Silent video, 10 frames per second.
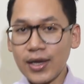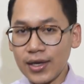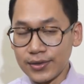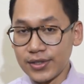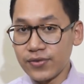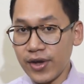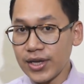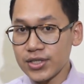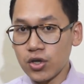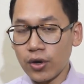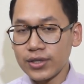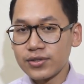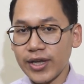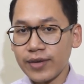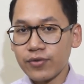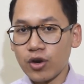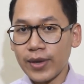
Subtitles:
This virus got its name from